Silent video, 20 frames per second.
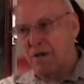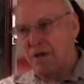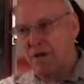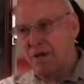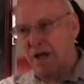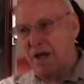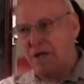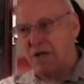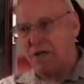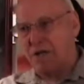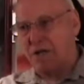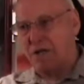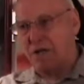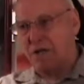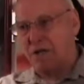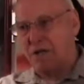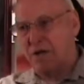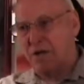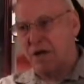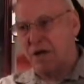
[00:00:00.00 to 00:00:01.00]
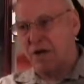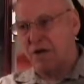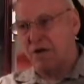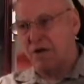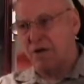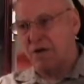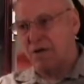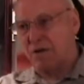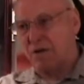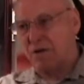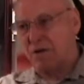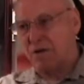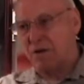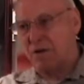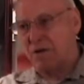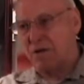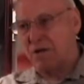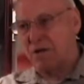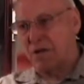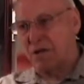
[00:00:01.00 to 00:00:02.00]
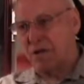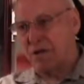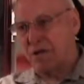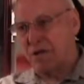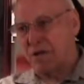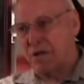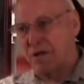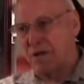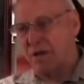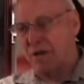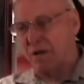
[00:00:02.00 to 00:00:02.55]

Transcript: doctors later told us that uh,